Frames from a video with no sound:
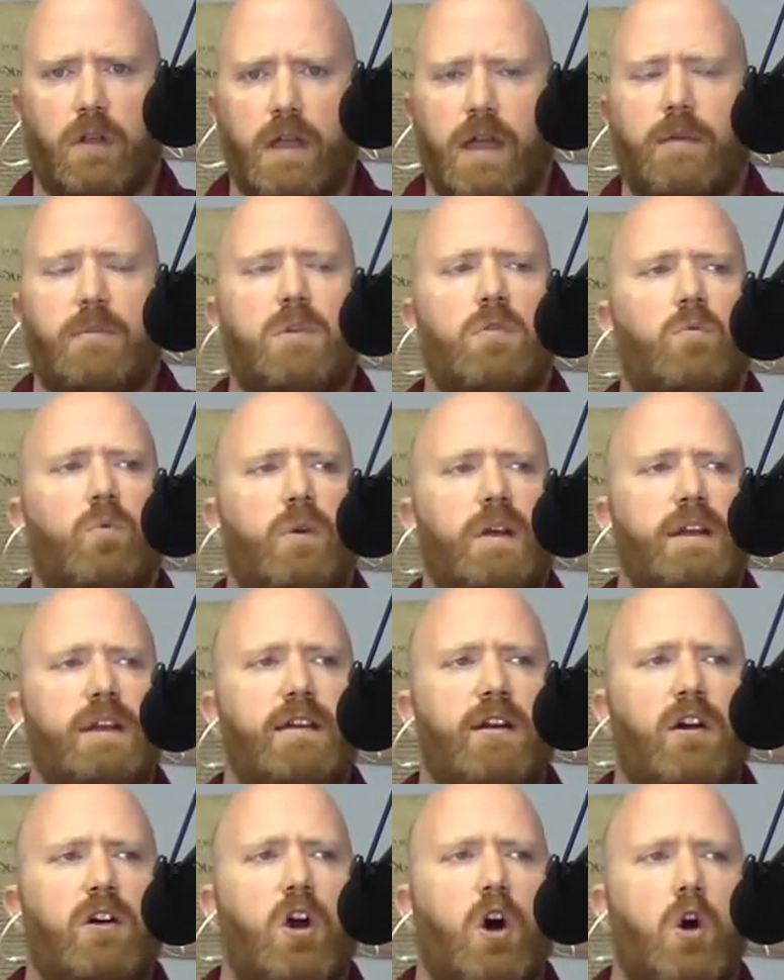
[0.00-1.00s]
I mean, when
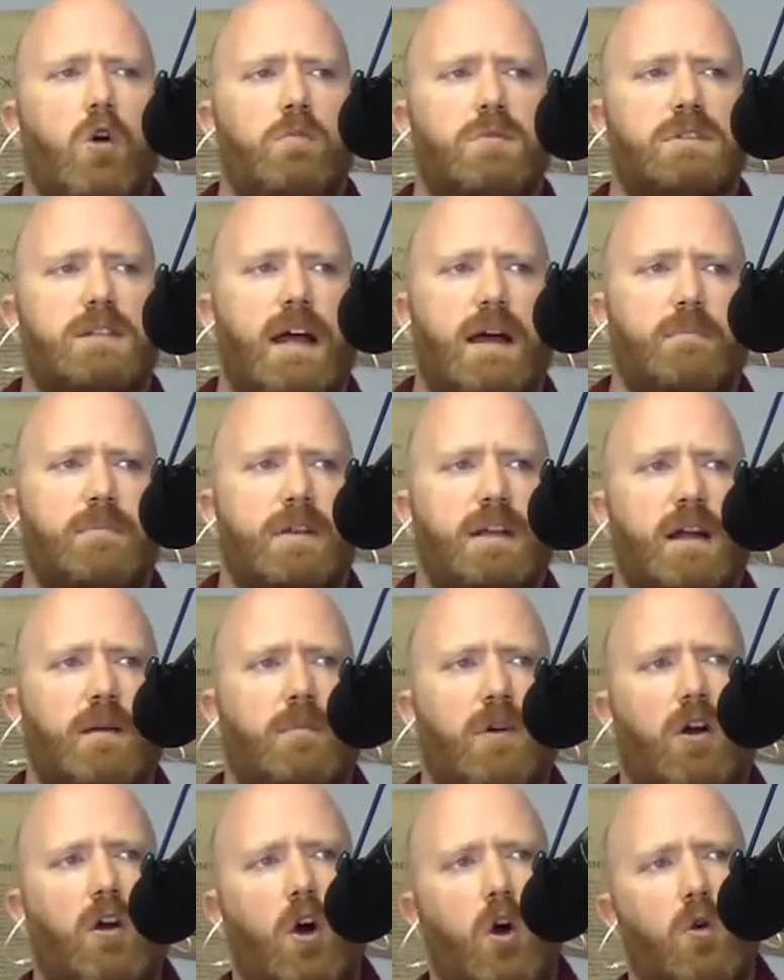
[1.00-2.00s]
did our homes not
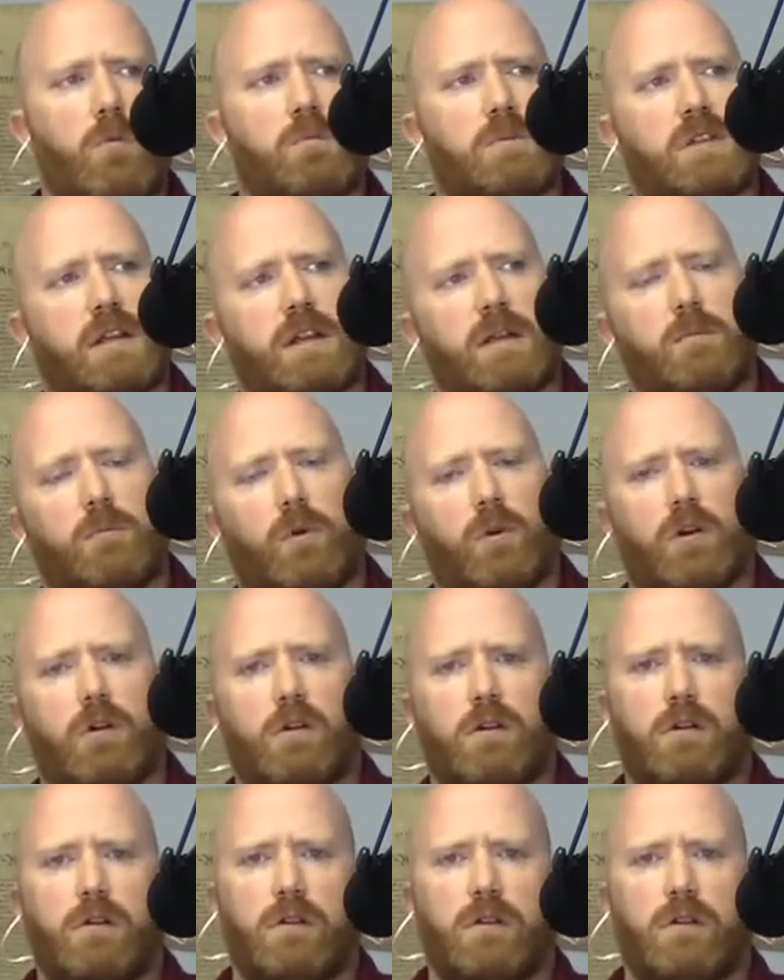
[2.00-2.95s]
become our homes anymore?